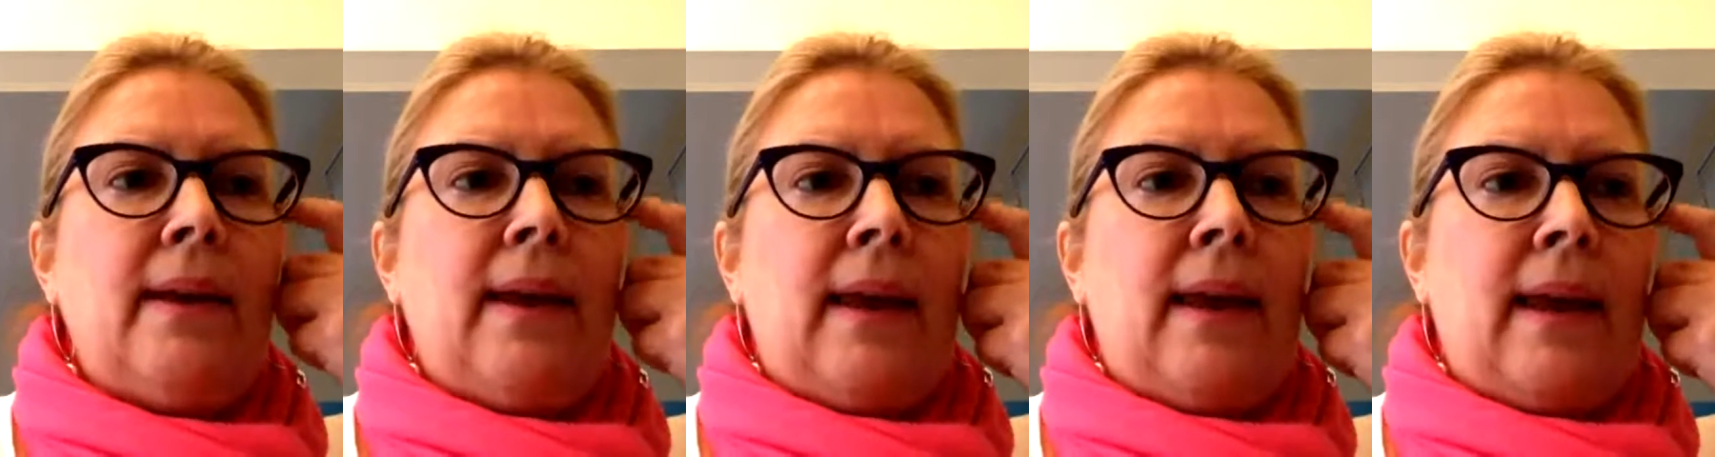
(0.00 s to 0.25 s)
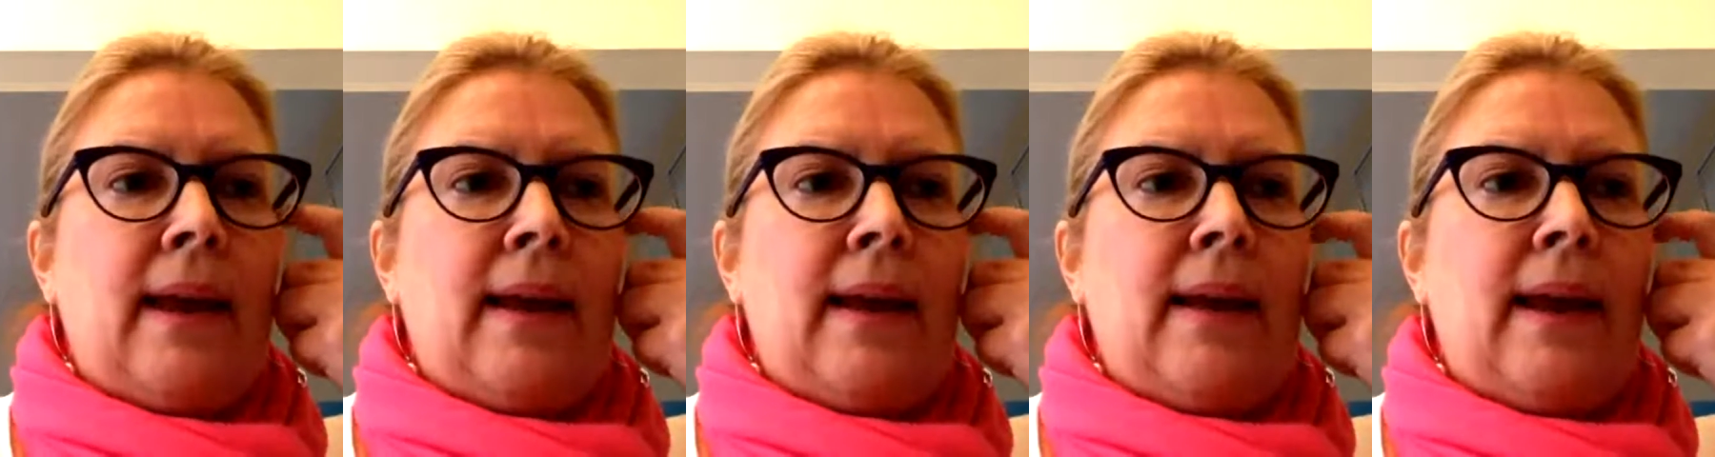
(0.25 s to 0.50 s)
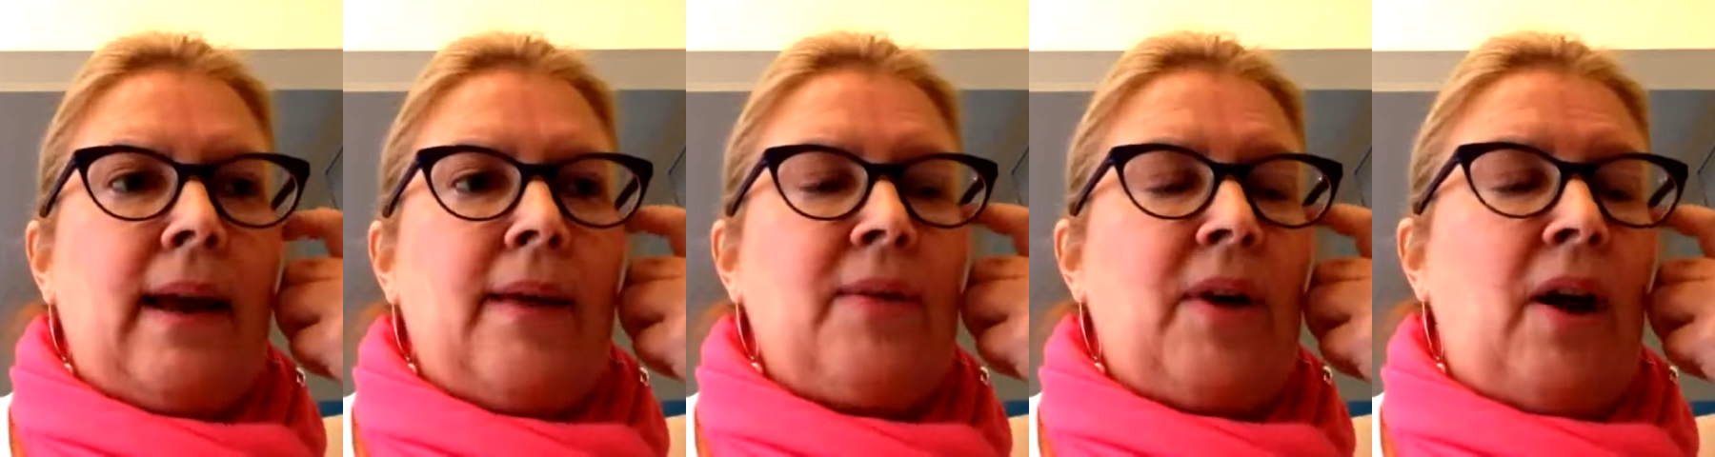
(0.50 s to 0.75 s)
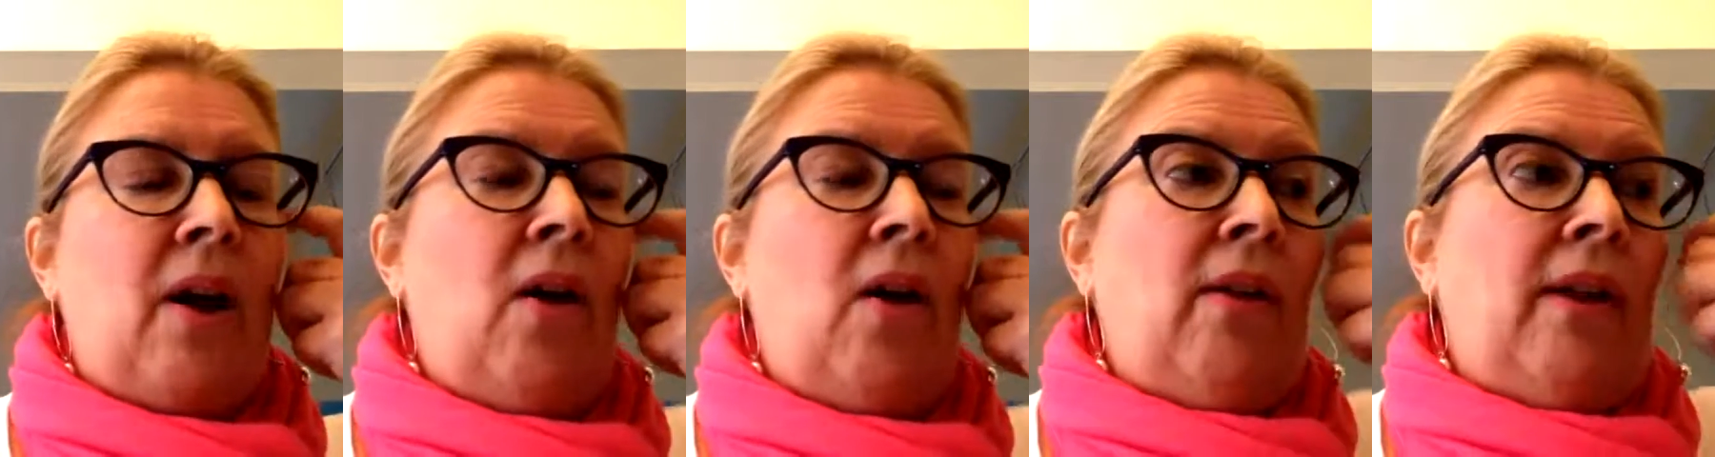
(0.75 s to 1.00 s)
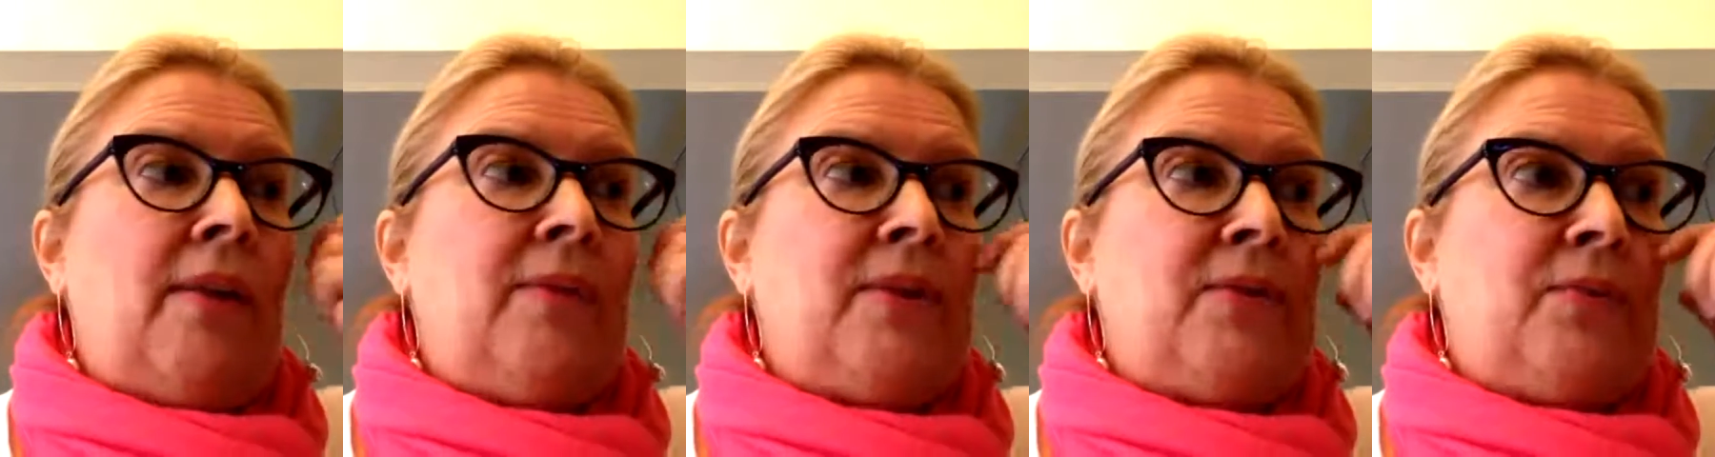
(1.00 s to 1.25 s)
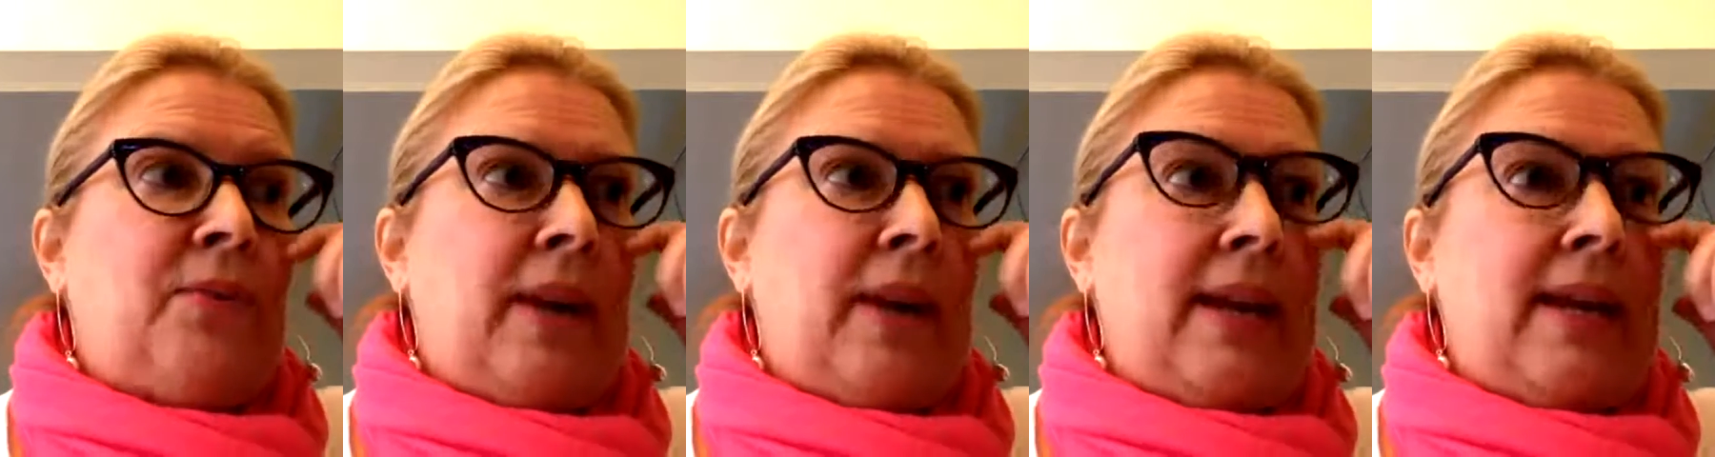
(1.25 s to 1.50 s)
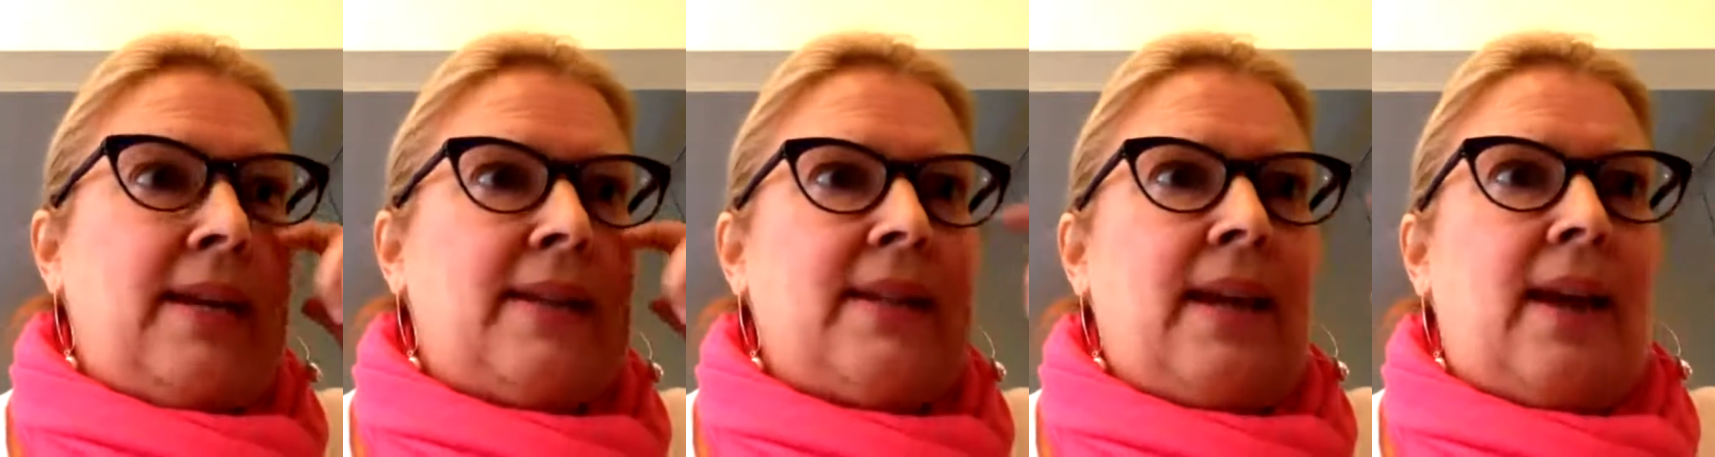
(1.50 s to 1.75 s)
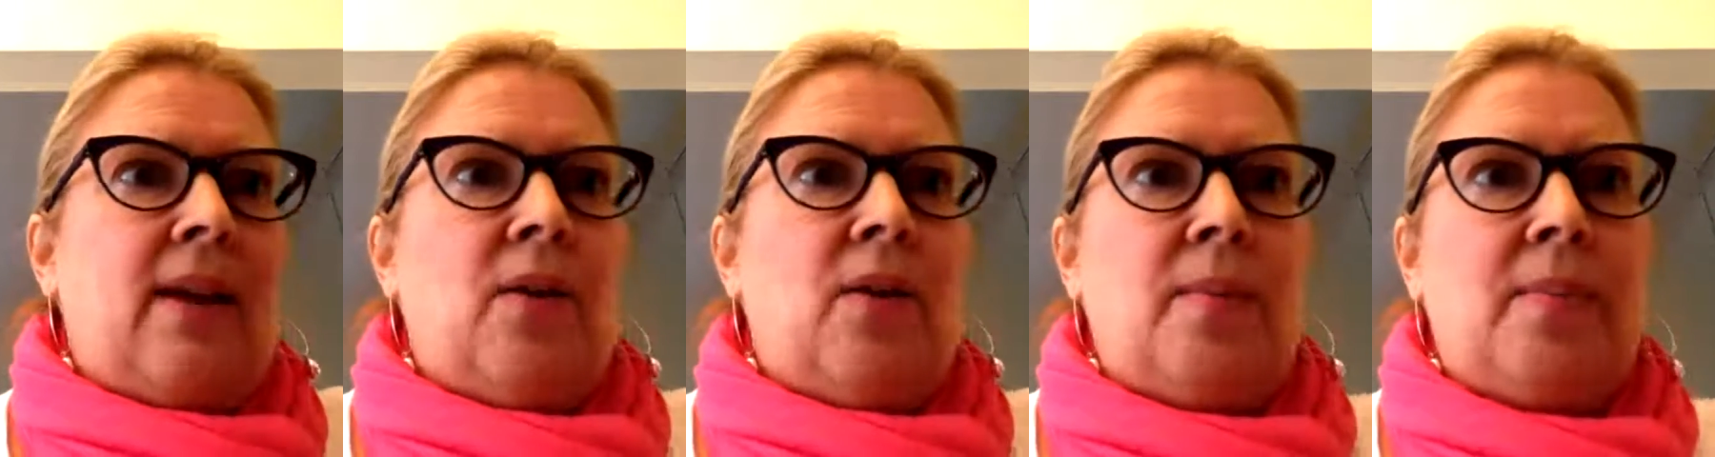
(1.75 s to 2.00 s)
And all I was wanting is
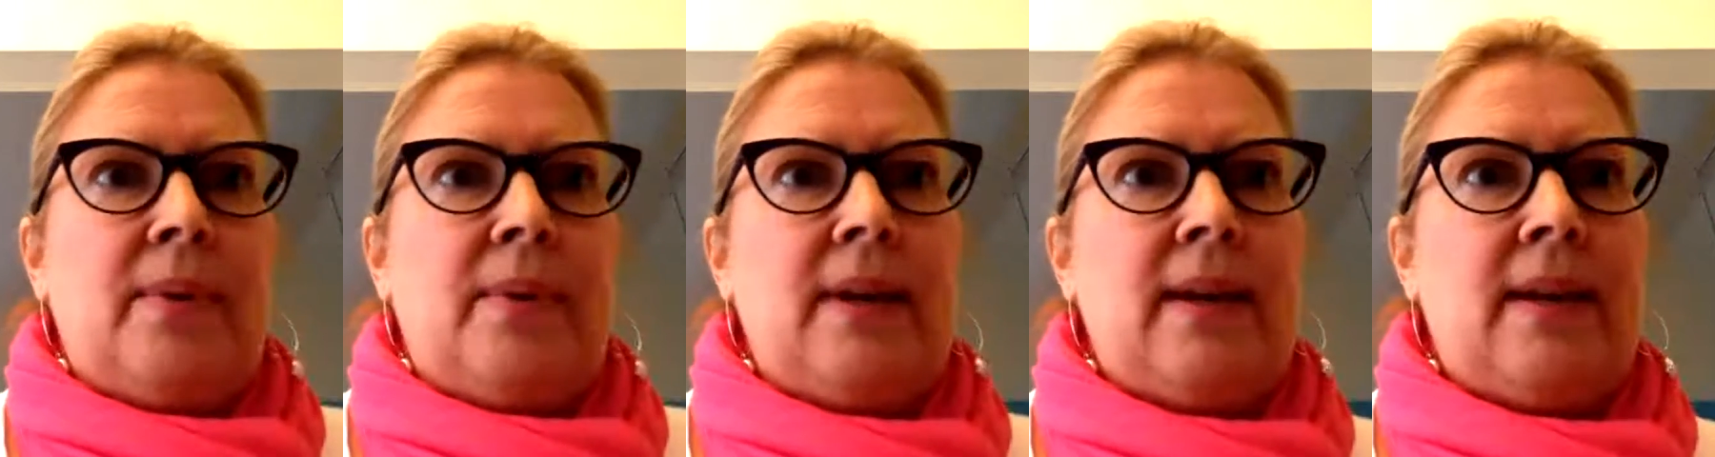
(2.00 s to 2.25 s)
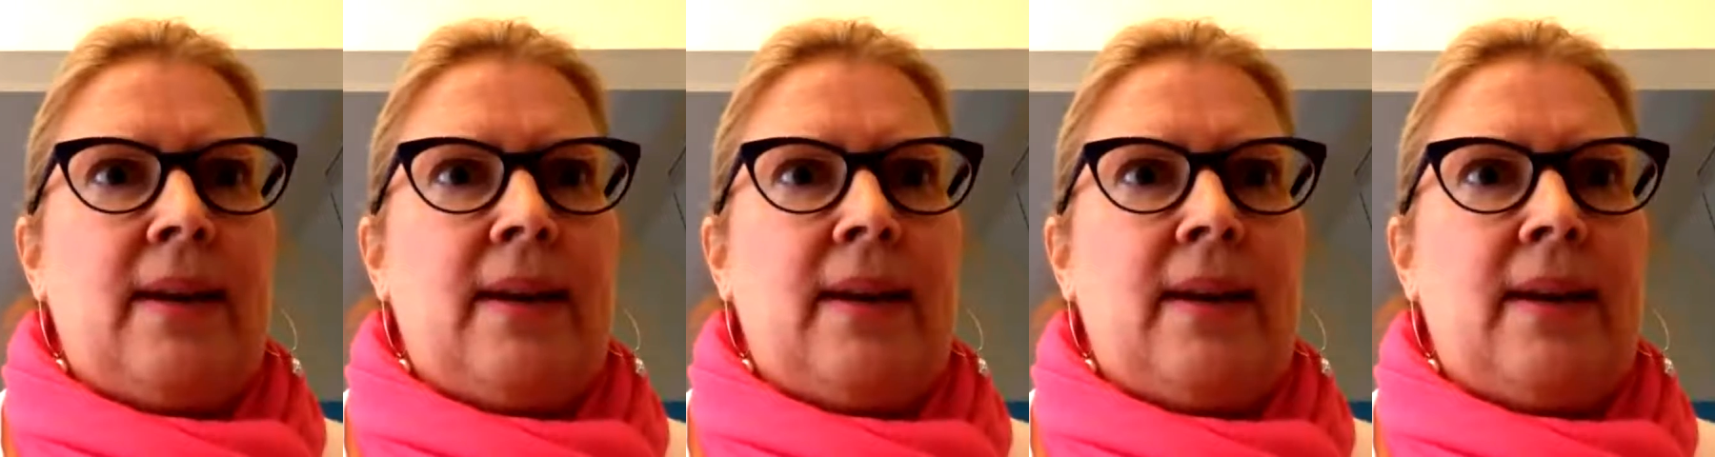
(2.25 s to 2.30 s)
help,